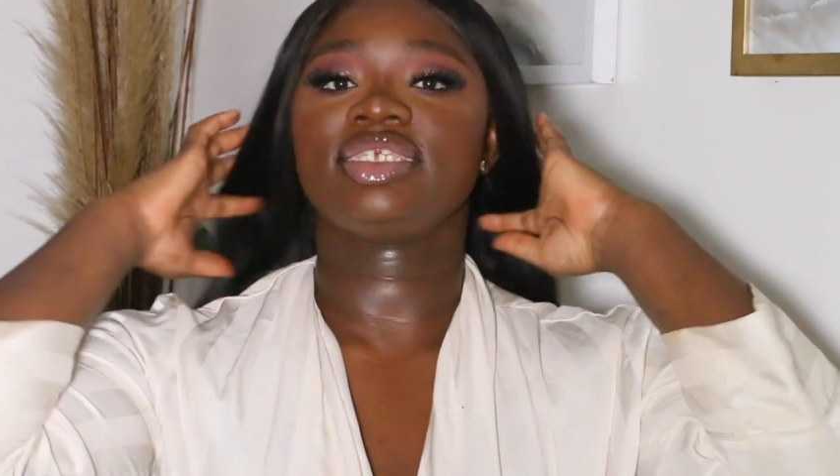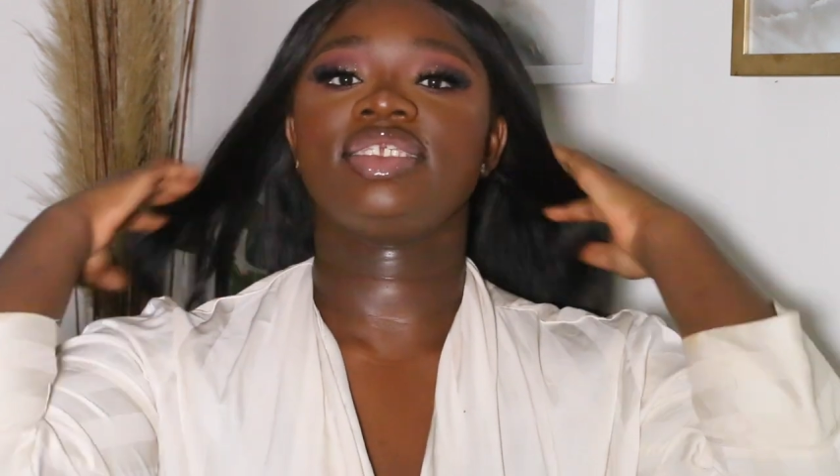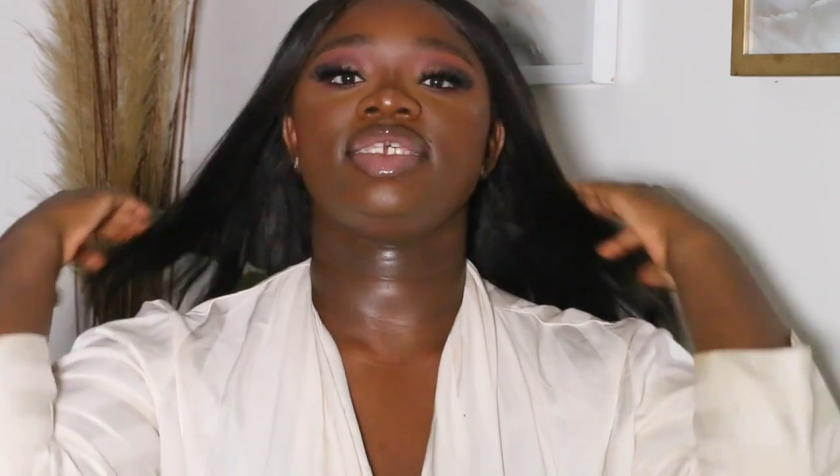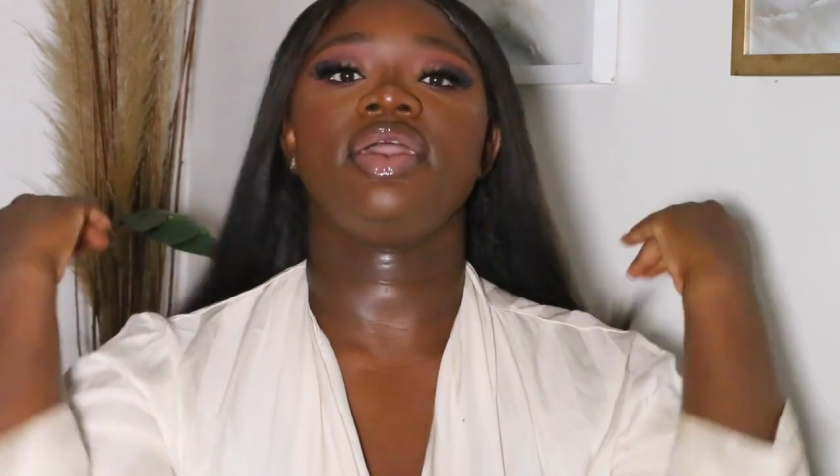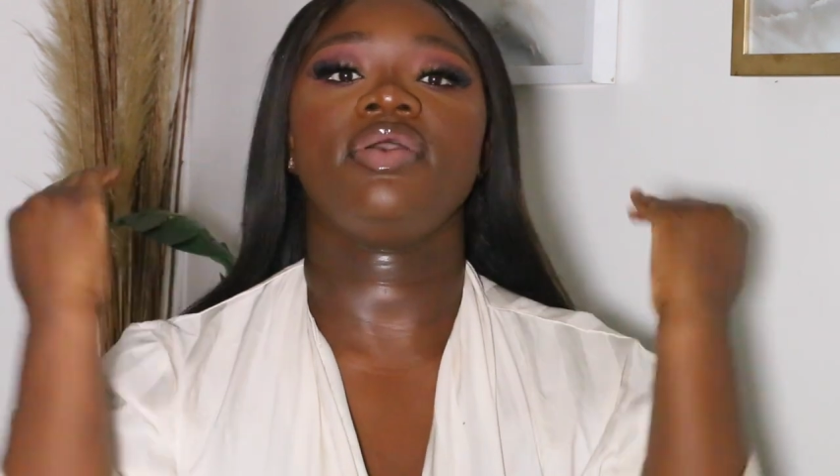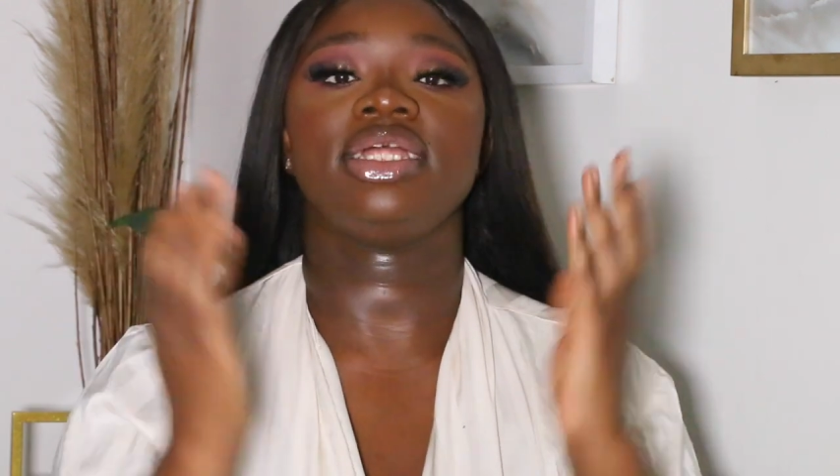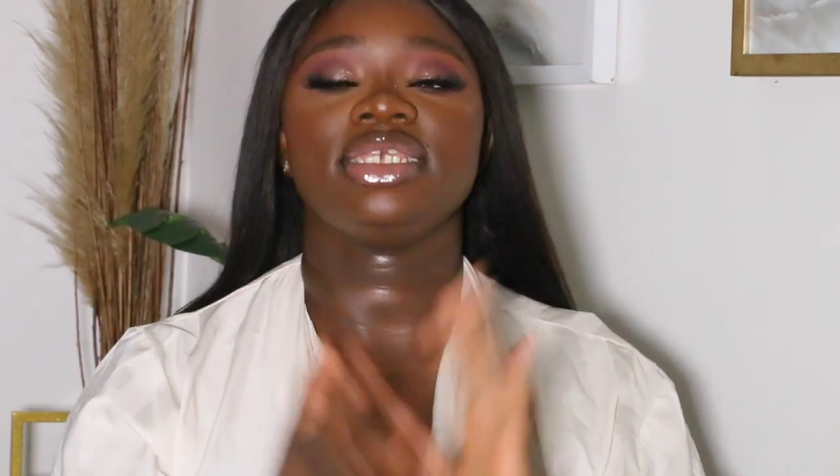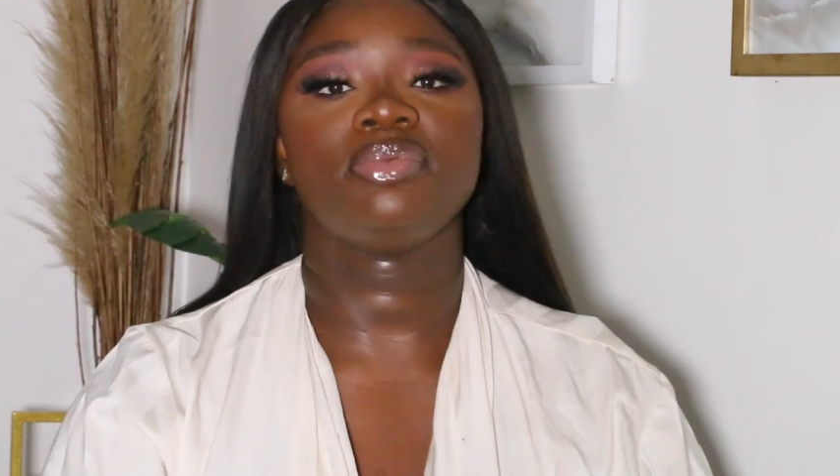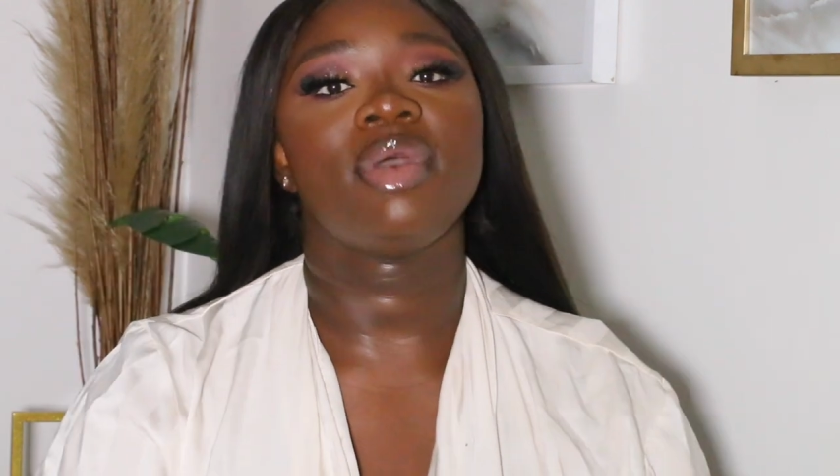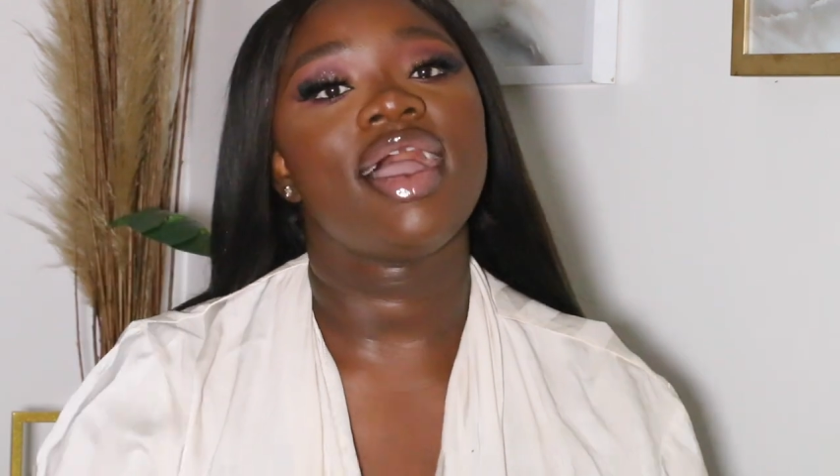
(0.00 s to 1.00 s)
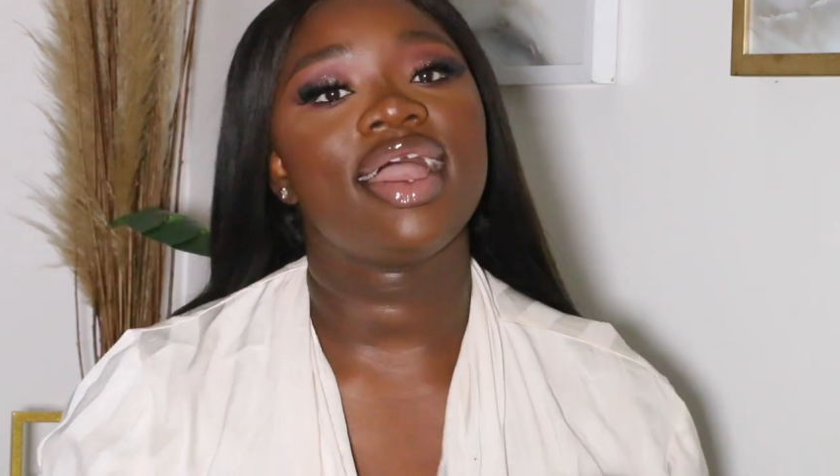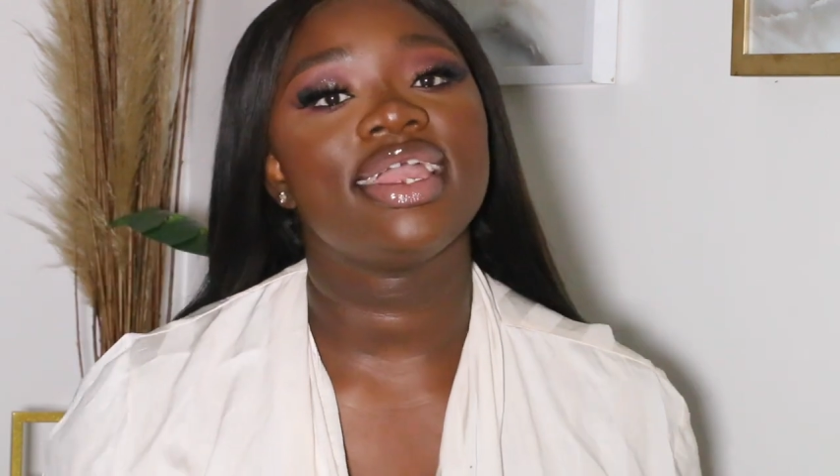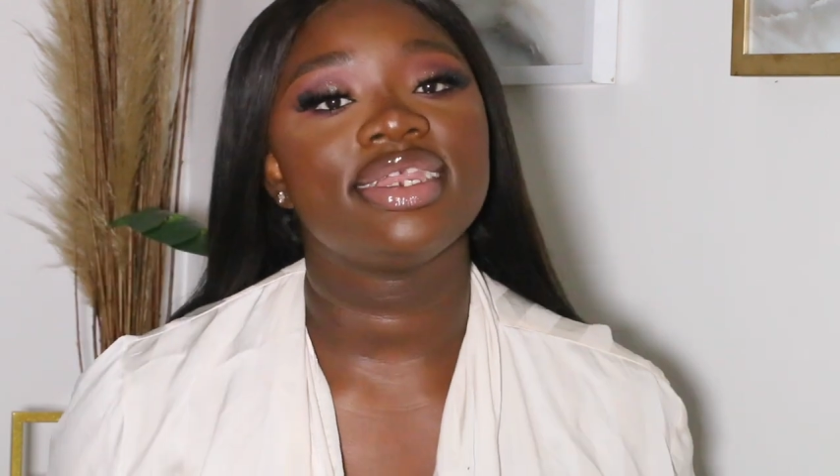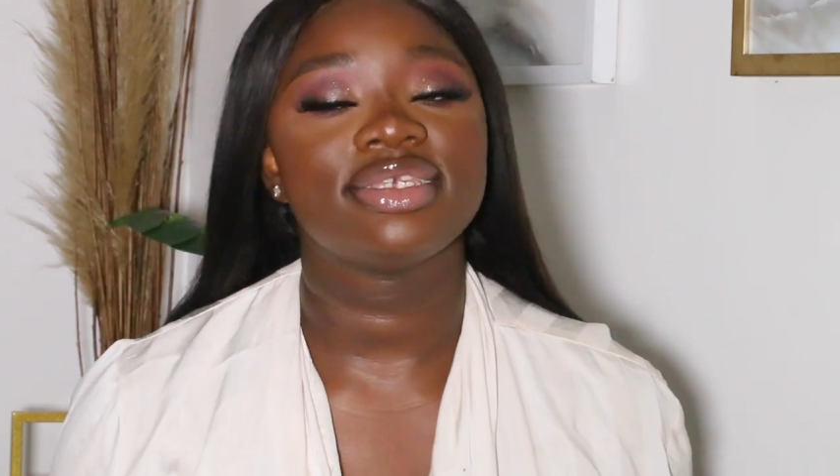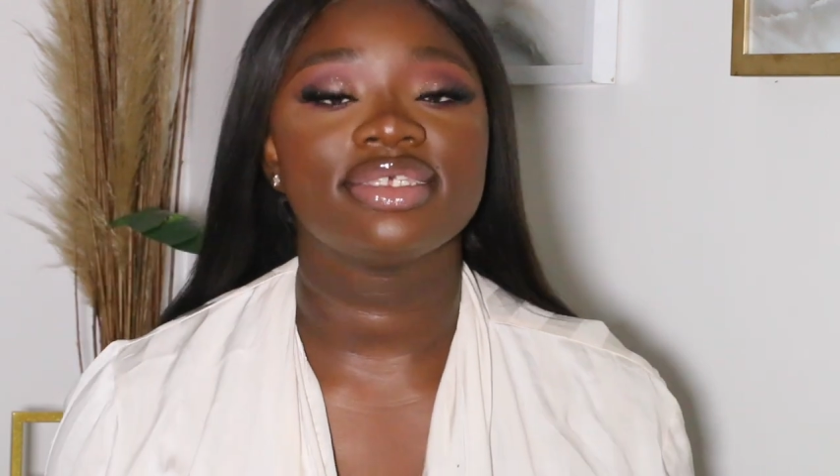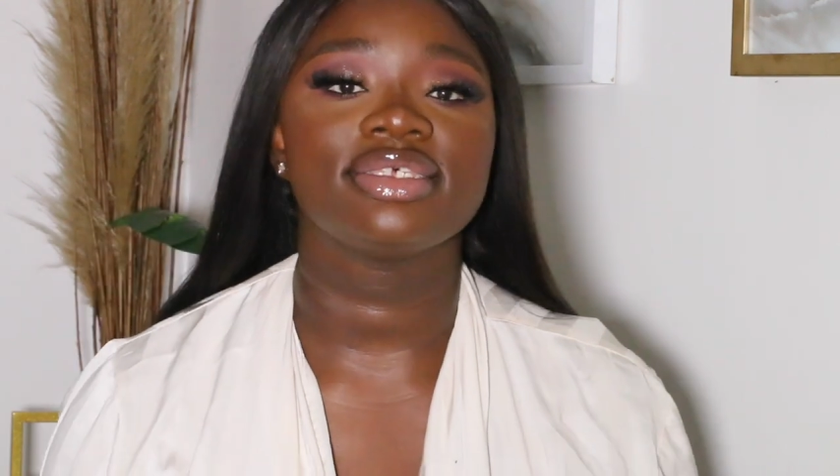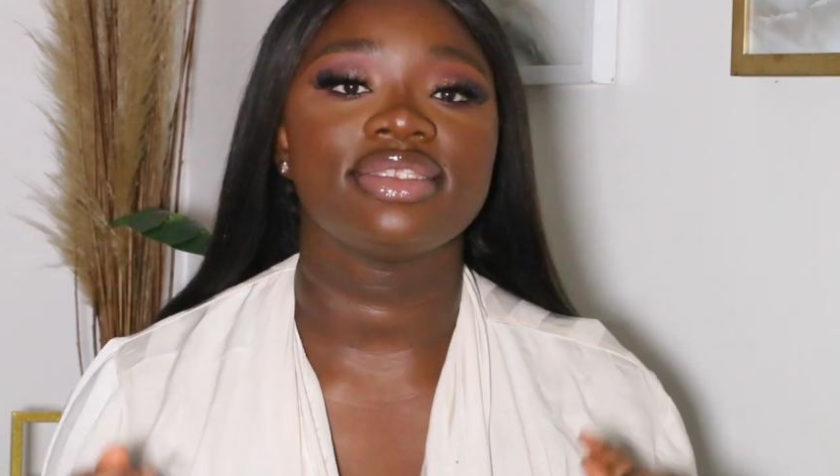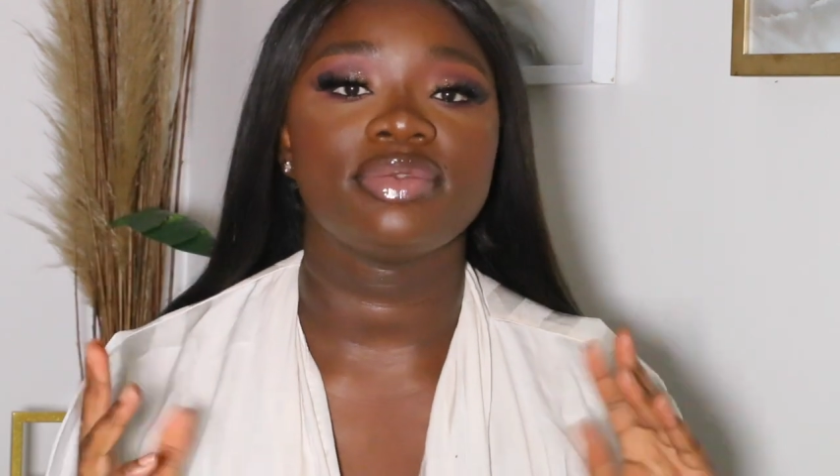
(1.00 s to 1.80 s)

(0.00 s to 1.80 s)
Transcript: so I did my eyes,